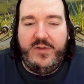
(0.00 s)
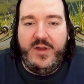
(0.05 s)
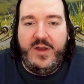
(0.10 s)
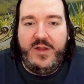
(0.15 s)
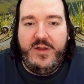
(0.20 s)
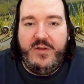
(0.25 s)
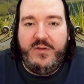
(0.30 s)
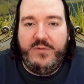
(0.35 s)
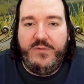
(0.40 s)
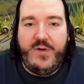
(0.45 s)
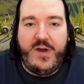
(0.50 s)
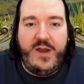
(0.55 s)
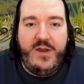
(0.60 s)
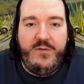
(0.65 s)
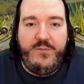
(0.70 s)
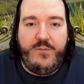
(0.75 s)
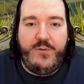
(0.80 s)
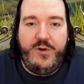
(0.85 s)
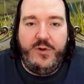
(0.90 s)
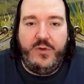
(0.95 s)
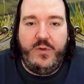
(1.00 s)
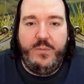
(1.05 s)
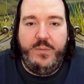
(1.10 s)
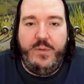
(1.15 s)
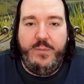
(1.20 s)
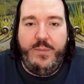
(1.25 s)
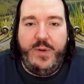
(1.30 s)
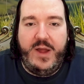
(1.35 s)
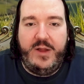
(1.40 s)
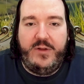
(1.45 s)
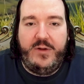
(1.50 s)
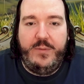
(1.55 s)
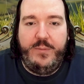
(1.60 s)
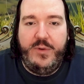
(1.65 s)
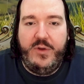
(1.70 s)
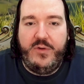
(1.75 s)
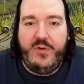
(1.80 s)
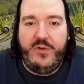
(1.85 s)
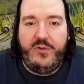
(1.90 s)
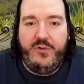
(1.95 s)
then it's fine for it to be better
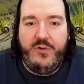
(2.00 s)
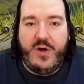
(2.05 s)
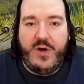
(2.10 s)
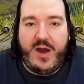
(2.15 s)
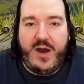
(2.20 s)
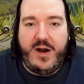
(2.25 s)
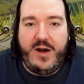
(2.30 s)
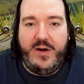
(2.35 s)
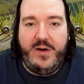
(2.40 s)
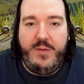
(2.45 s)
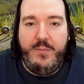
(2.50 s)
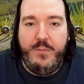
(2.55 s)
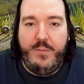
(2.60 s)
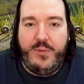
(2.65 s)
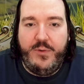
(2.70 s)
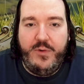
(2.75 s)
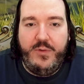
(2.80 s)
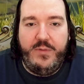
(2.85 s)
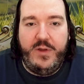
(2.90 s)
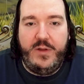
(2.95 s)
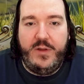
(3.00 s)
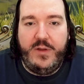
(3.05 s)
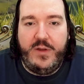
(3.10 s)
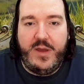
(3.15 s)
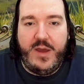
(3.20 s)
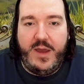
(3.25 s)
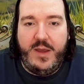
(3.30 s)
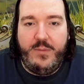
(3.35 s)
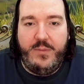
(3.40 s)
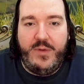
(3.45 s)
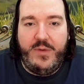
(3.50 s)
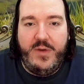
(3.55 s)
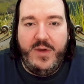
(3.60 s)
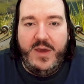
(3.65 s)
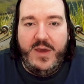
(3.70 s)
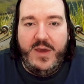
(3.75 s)
because you are improving the game.